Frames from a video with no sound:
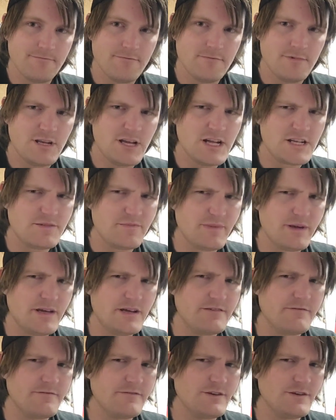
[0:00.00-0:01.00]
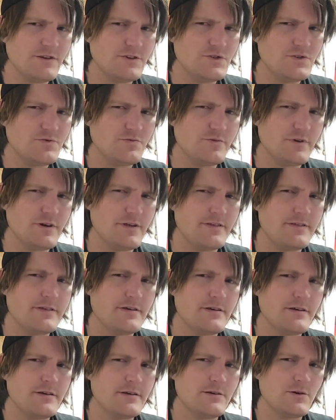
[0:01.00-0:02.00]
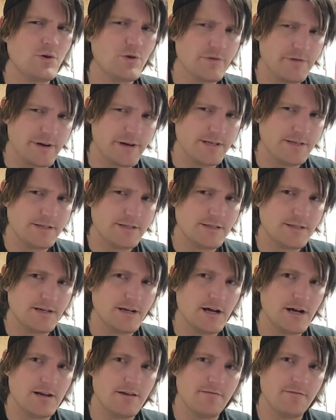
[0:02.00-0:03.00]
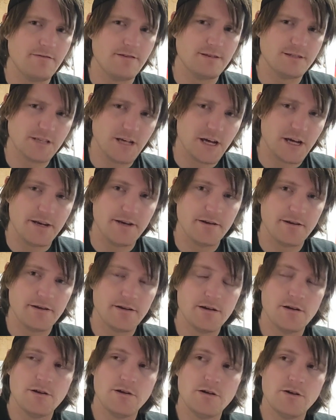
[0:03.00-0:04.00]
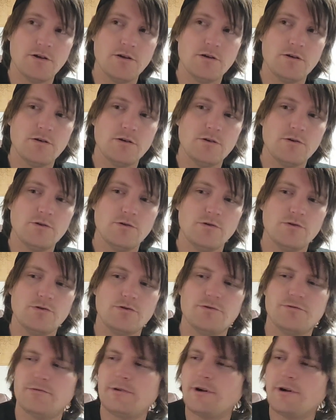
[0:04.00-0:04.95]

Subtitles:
Not to be confused with Horus, the god of the sun, or